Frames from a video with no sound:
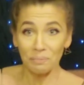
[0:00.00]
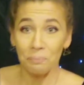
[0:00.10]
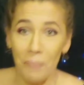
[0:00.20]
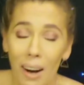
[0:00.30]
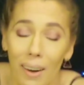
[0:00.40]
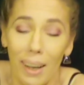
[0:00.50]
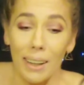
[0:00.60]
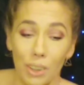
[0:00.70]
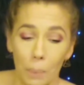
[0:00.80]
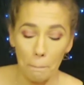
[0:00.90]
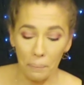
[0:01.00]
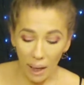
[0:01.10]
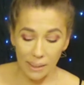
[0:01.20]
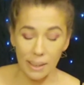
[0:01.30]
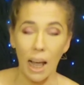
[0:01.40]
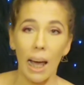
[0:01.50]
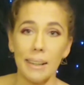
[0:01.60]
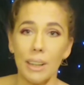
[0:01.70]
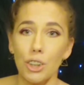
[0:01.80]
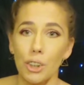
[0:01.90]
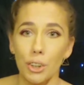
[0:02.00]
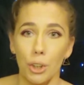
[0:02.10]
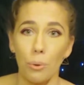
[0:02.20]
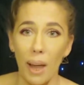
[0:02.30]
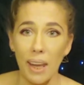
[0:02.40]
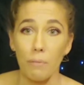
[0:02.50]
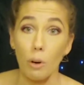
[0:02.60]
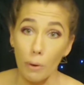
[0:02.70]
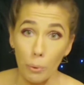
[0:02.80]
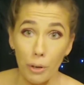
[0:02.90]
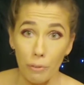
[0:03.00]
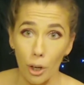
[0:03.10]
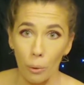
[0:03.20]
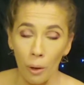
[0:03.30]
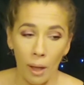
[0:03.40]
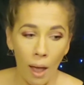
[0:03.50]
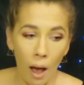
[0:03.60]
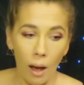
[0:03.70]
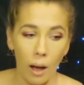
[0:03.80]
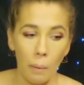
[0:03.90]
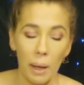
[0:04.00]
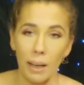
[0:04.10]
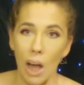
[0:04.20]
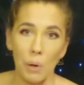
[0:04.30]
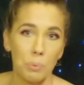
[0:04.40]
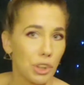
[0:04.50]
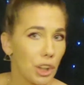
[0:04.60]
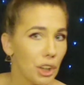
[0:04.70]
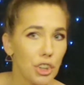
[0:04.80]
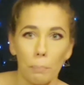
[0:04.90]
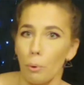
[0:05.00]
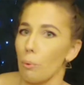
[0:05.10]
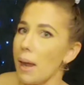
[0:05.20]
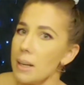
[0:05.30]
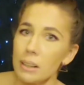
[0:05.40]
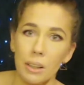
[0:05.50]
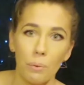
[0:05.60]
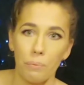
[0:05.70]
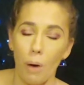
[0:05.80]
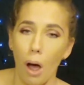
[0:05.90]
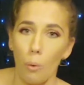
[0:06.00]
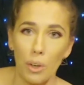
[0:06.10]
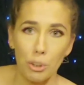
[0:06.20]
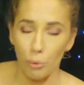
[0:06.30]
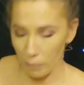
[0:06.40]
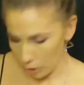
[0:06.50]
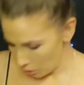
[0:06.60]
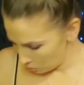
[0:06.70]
All right, guys, but I did just do a Vova review, and now I'm just going to jump right into the wish review.